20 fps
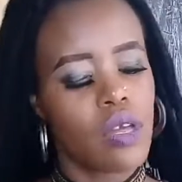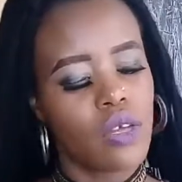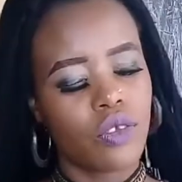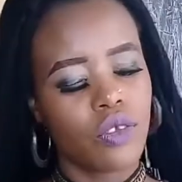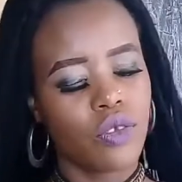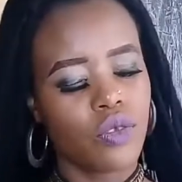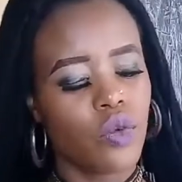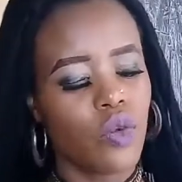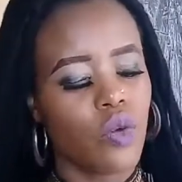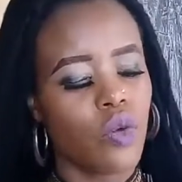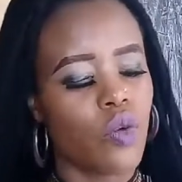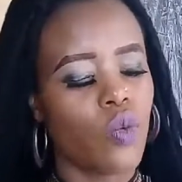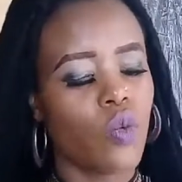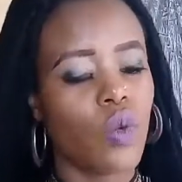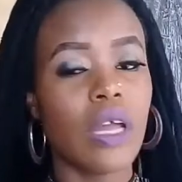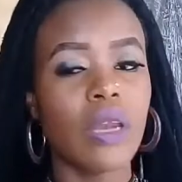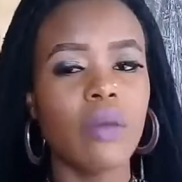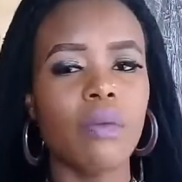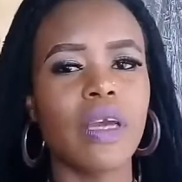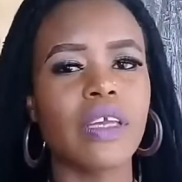So
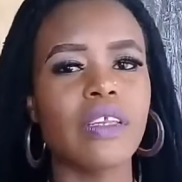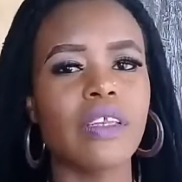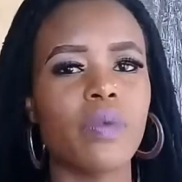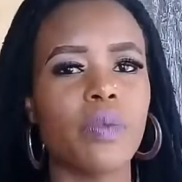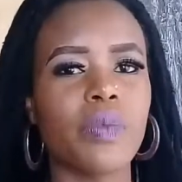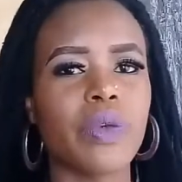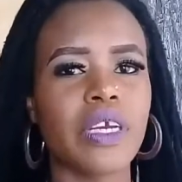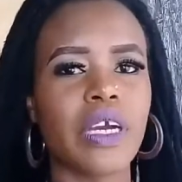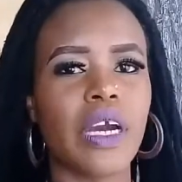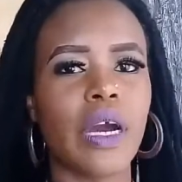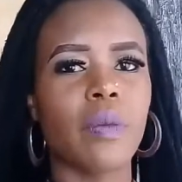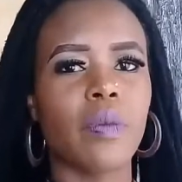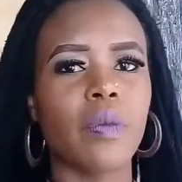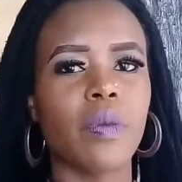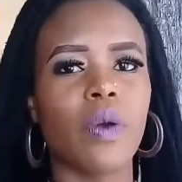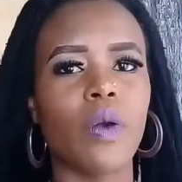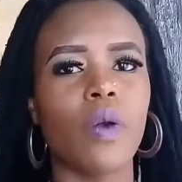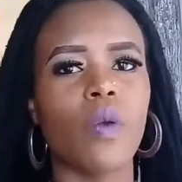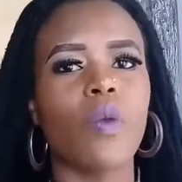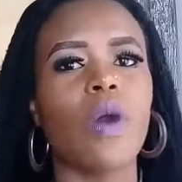one might pick up
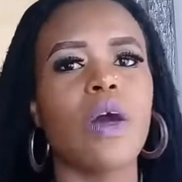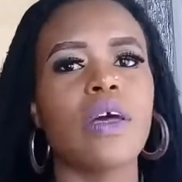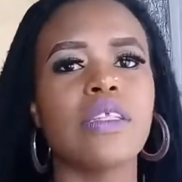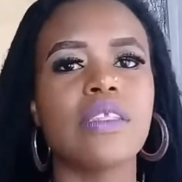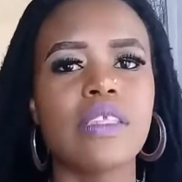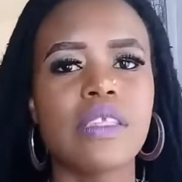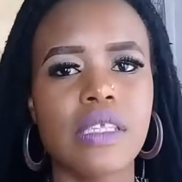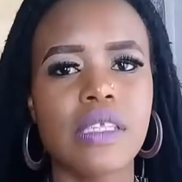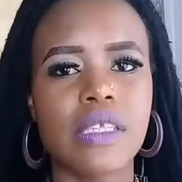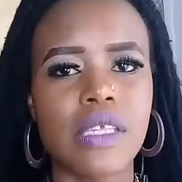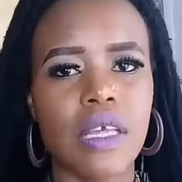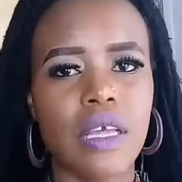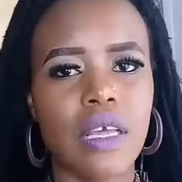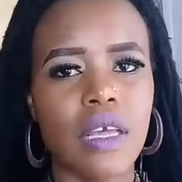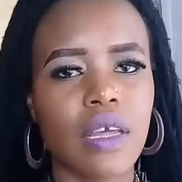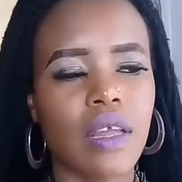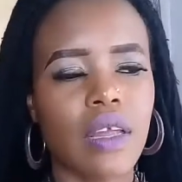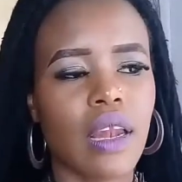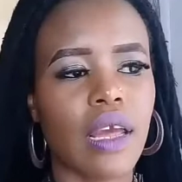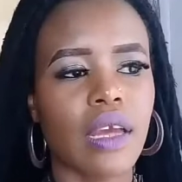once,
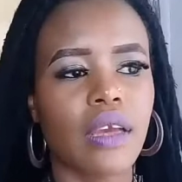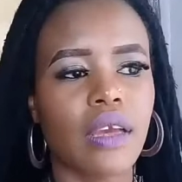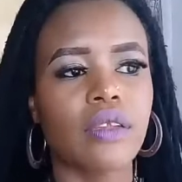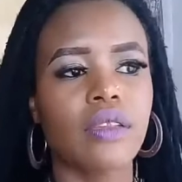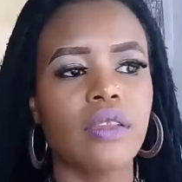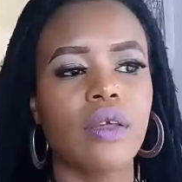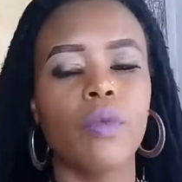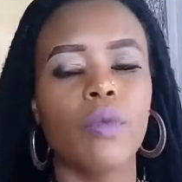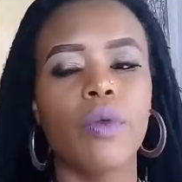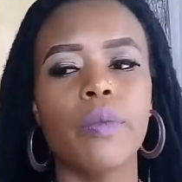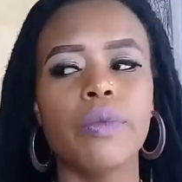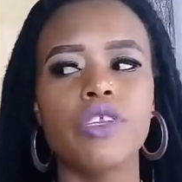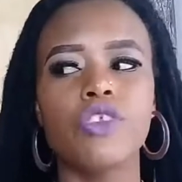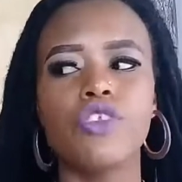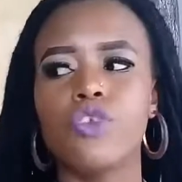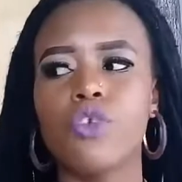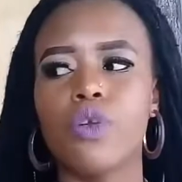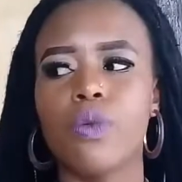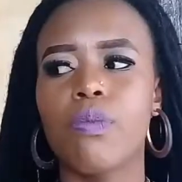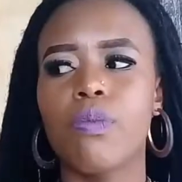like the
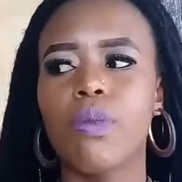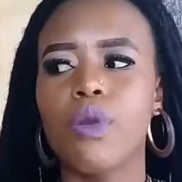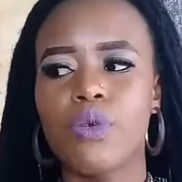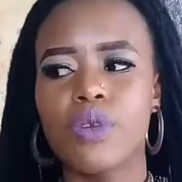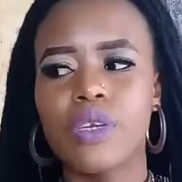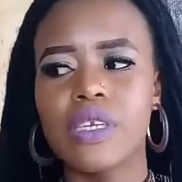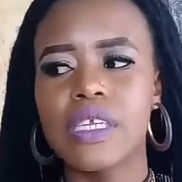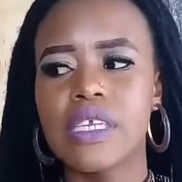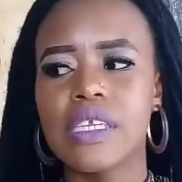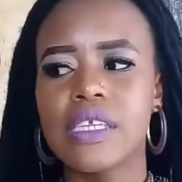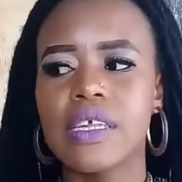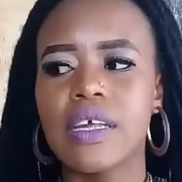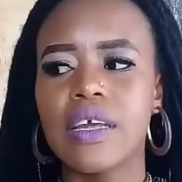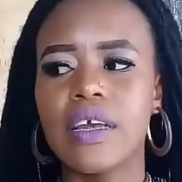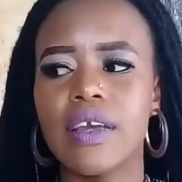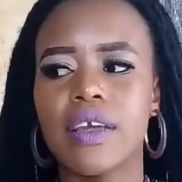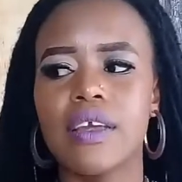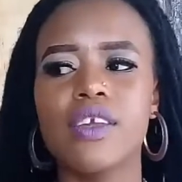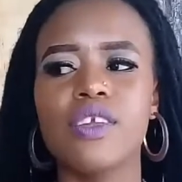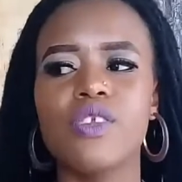moment you upload it,
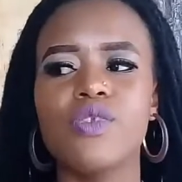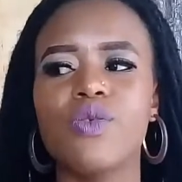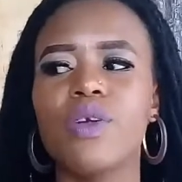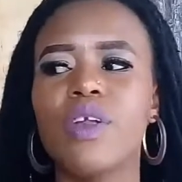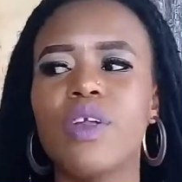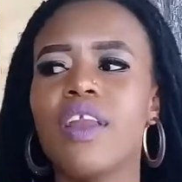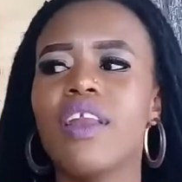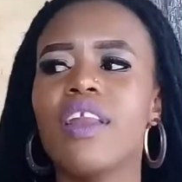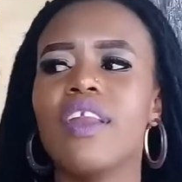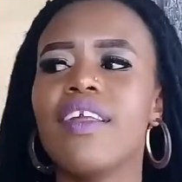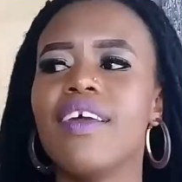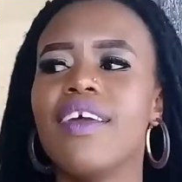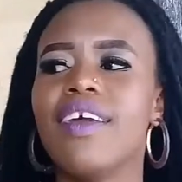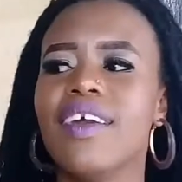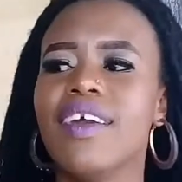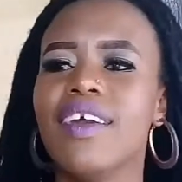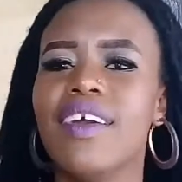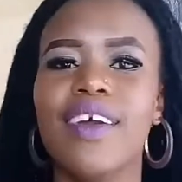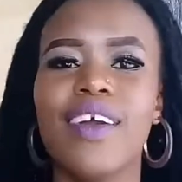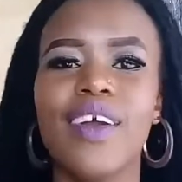it will
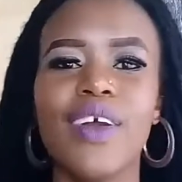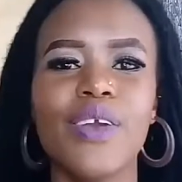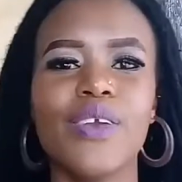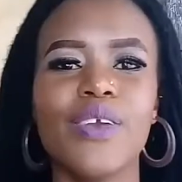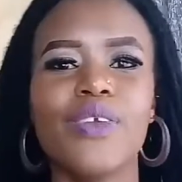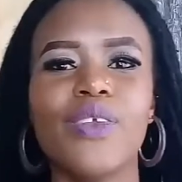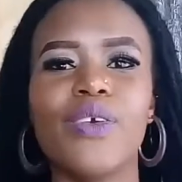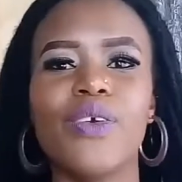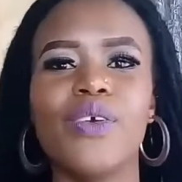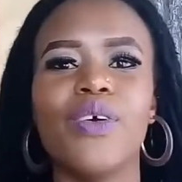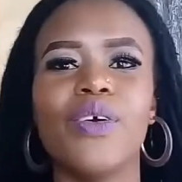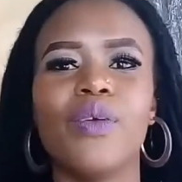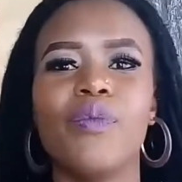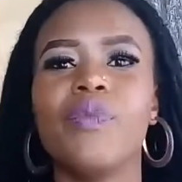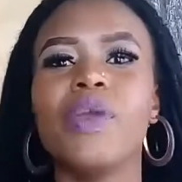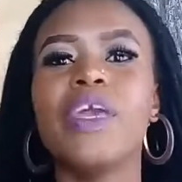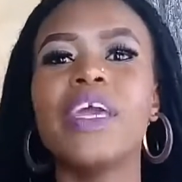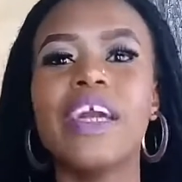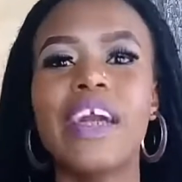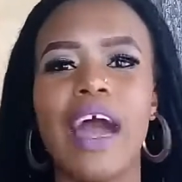you know,
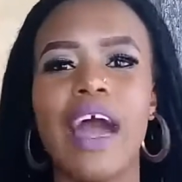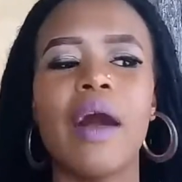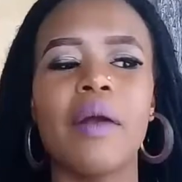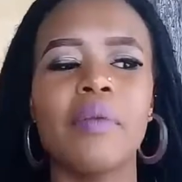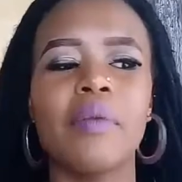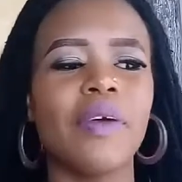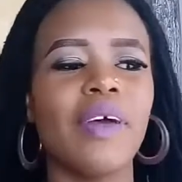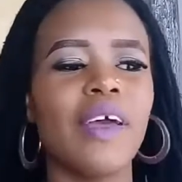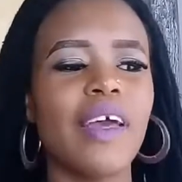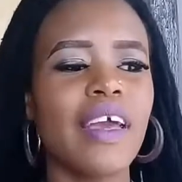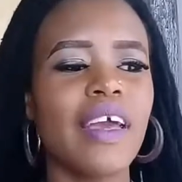pick up.